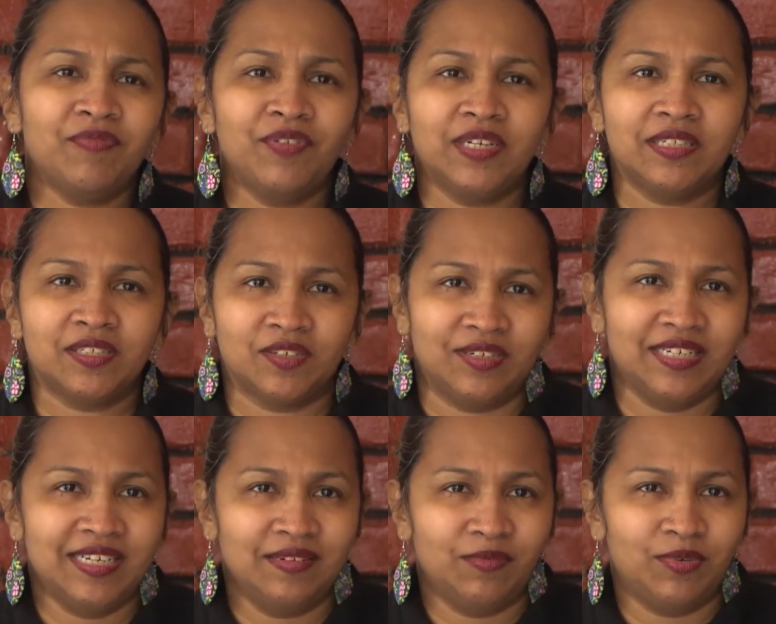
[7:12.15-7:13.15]
feel sorry
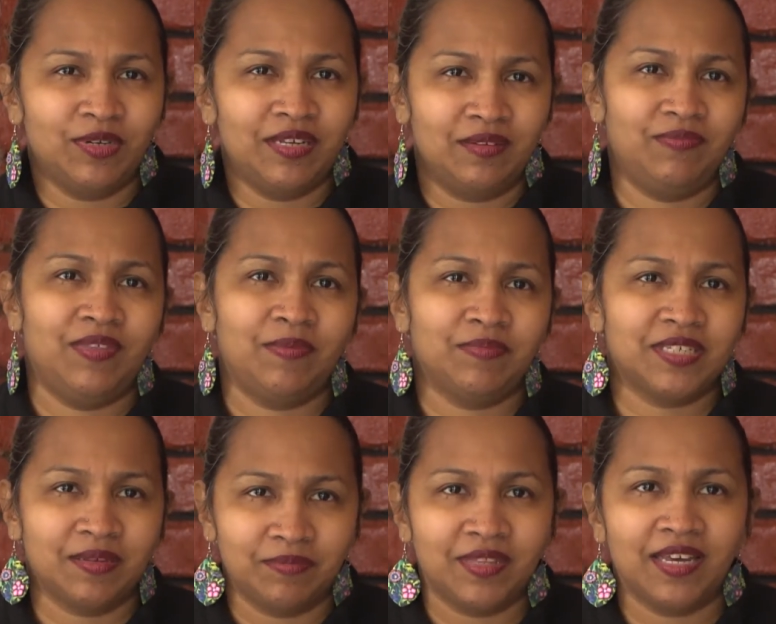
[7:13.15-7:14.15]
and would give them
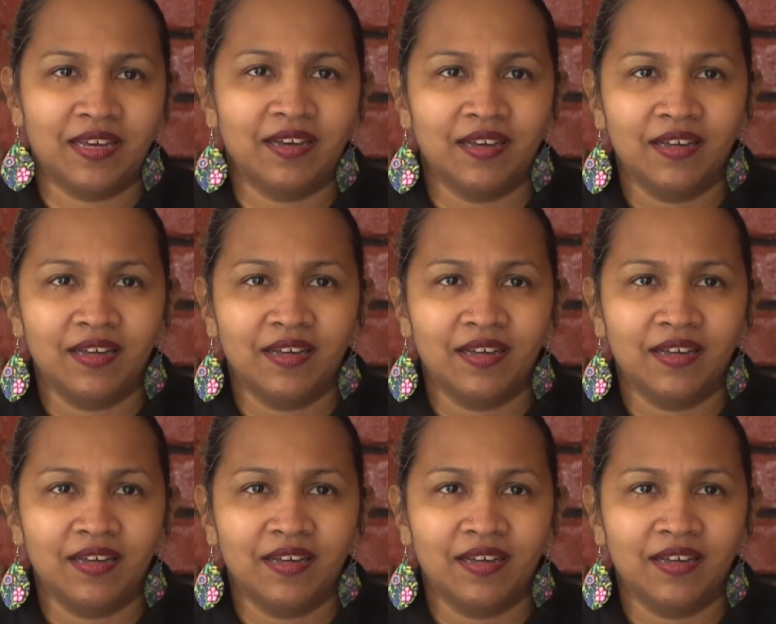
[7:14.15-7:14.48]
something.